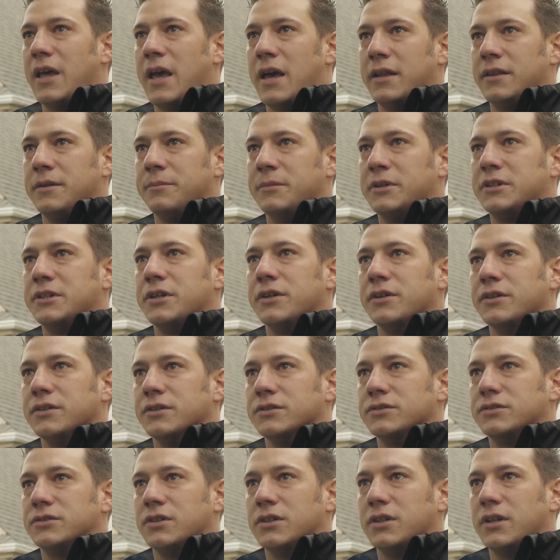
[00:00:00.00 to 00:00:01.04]
had the
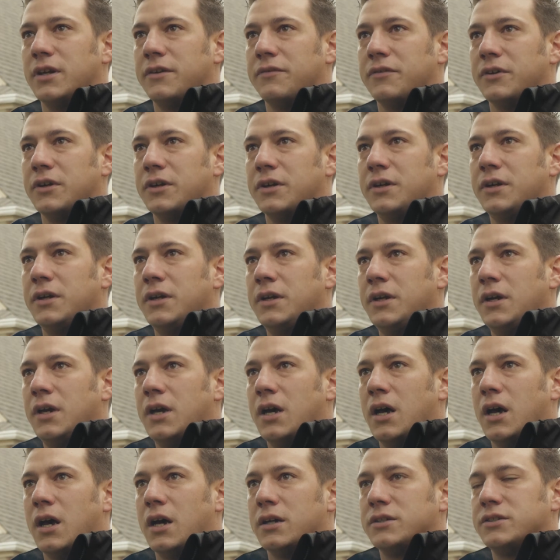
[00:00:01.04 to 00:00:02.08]
materials delivered.
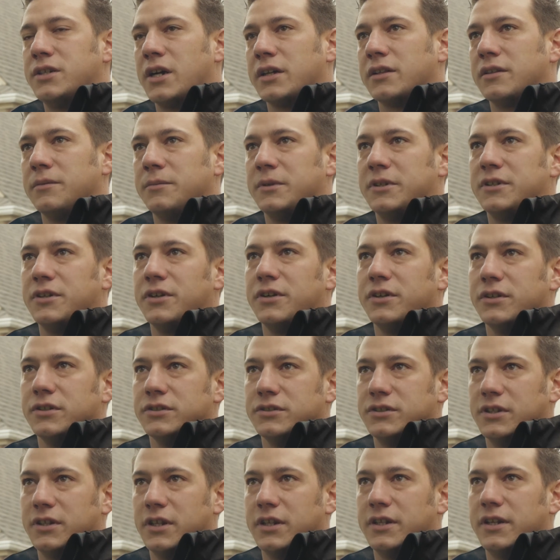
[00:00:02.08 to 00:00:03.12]
Uh, checked the
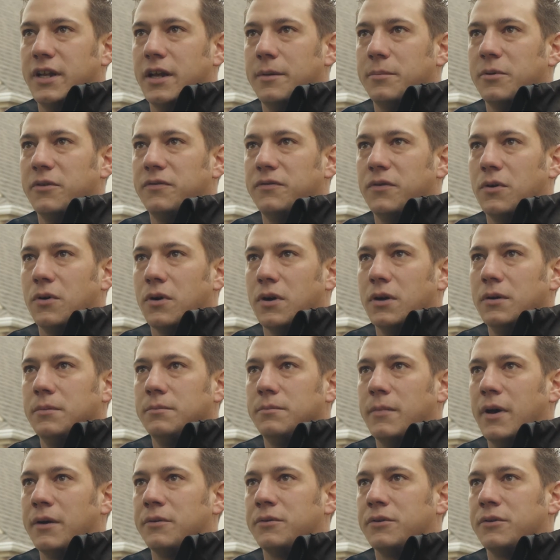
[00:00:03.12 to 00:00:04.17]
materials in the day before, met